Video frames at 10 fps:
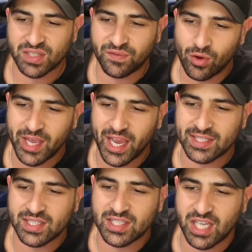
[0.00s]
Former
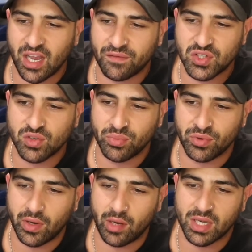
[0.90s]
SEC official
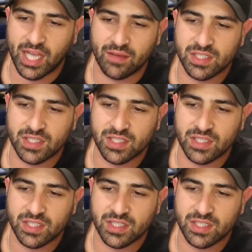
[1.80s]
Bill Hinman gave